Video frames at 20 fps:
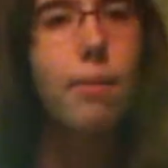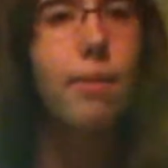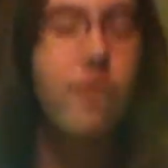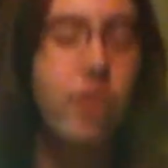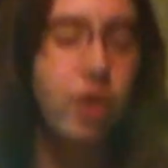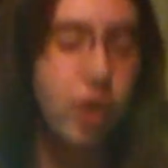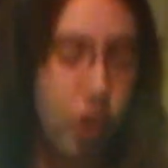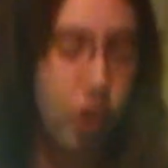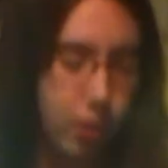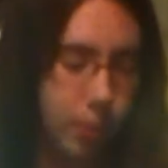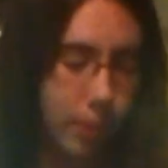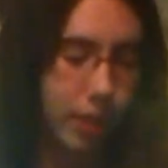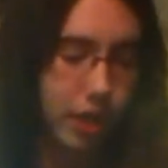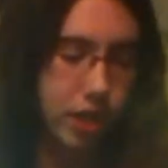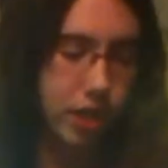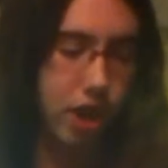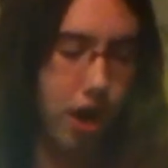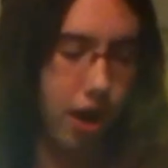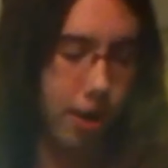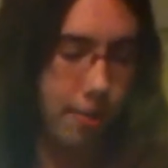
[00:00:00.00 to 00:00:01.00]
of a human
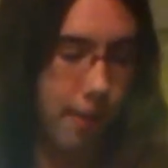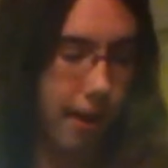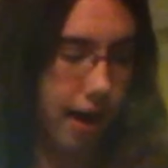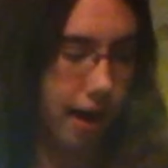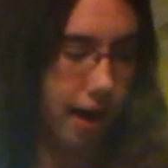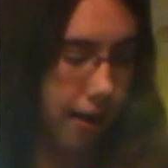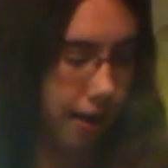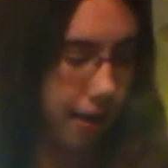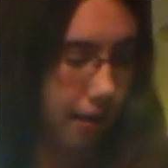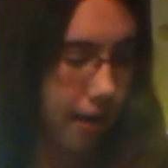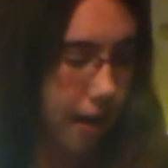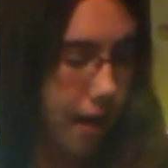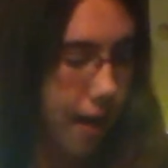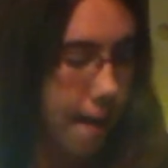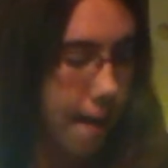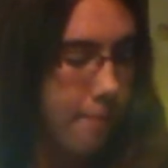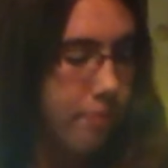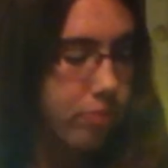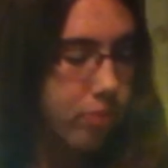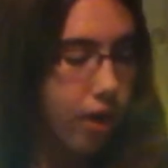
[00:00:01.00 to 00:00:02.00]
dog pile.
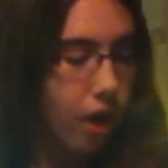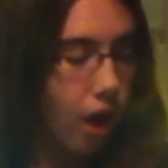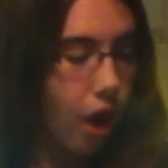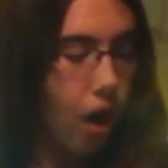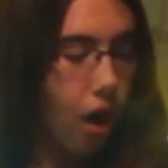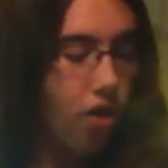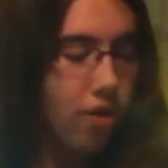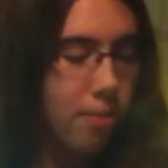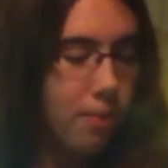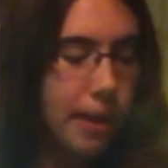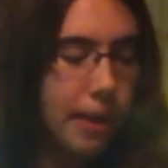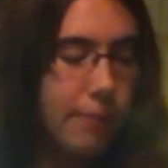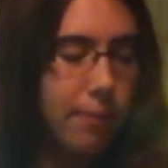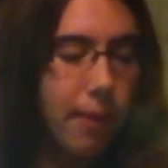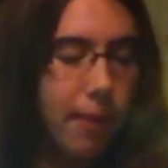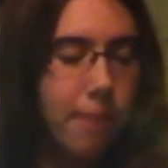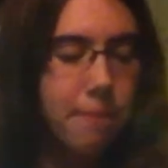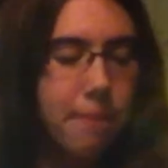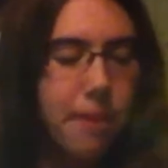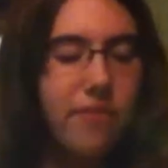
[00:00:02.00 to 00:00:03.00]
all the
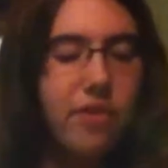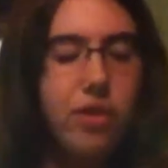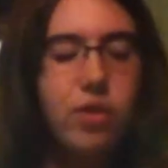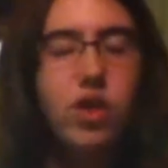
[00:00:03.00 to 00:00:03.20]
people above you